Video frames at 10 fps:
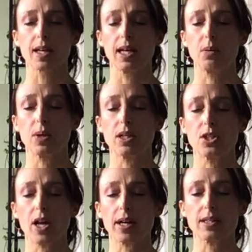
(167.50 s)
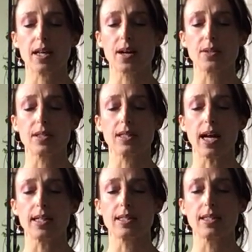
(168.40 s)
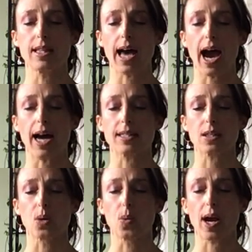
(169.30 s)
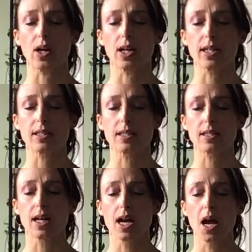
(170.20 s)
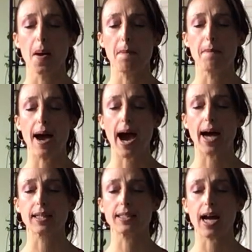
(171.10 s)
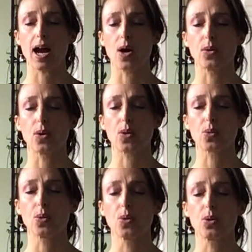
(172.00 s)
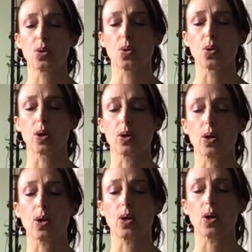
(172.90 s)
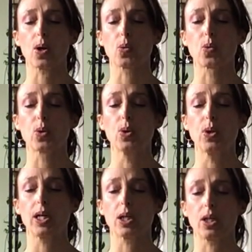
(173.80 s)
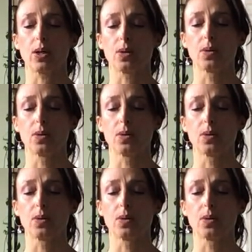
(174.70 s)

And with each exhale, send that awareness back down through the cord, rooting you,